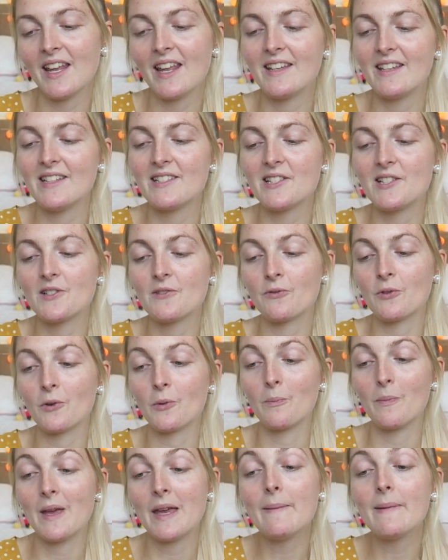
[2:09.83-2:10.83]
and this is
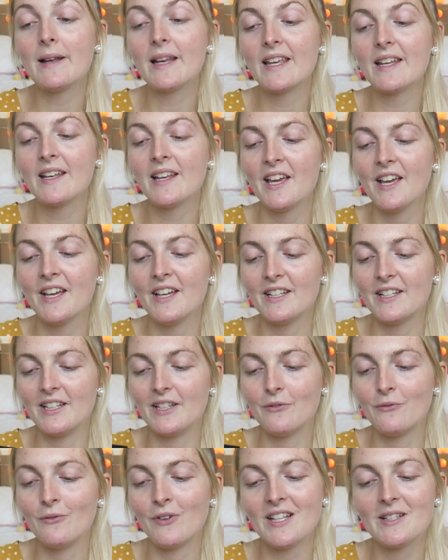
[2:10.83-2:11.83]
from Maybelline,
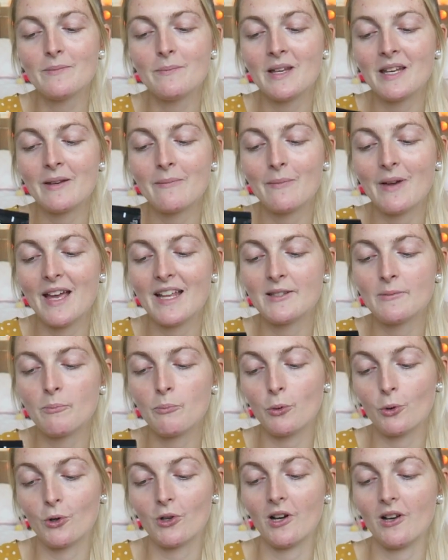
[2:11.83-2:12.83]
the Fit Me Matte
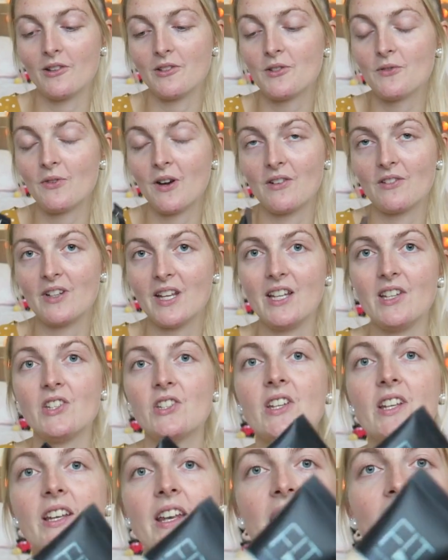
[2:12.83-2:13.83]
Poreless
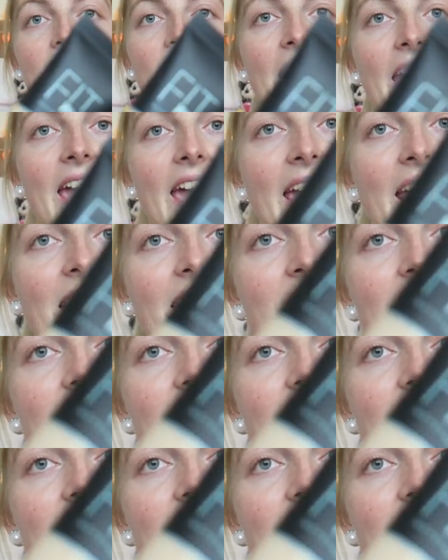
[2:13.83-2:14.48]
Foundation, and